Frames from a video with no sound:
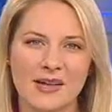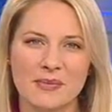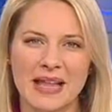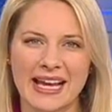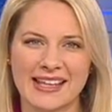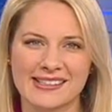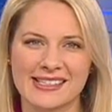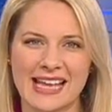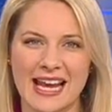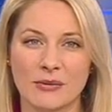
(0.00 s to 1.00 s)
Black Hill
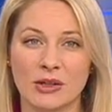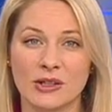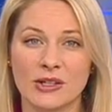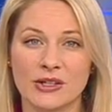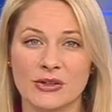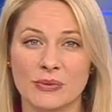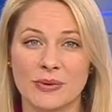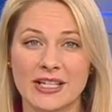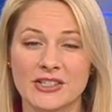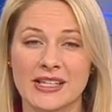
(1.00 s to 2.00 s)
State will look to
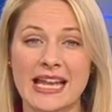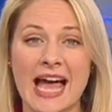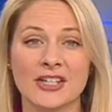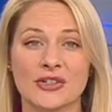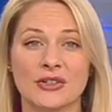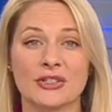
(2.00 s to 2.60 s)
reach the national